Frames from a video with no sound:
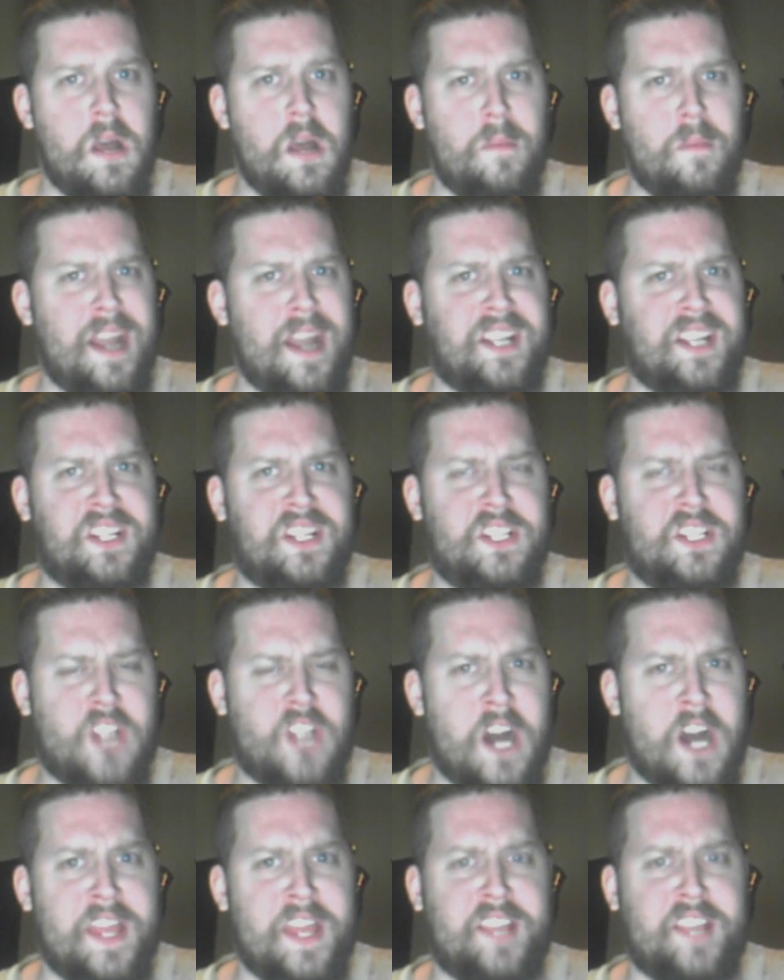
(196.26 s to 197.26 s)
My
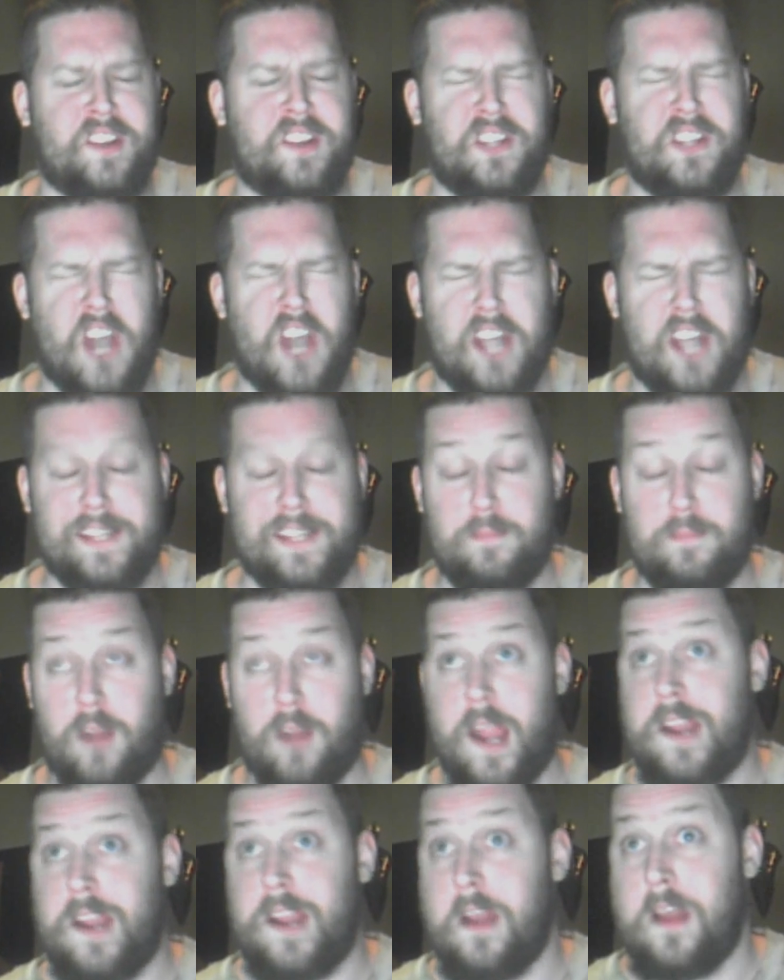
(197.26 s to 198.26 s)
god, that's ungodly
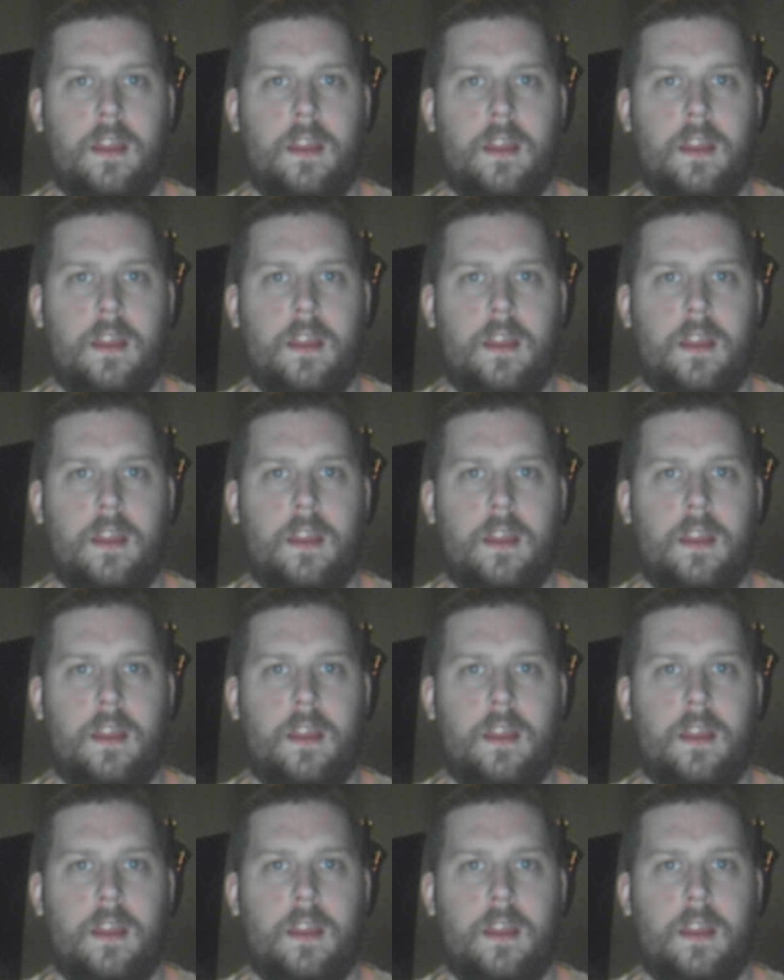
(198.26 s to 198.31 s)
bright.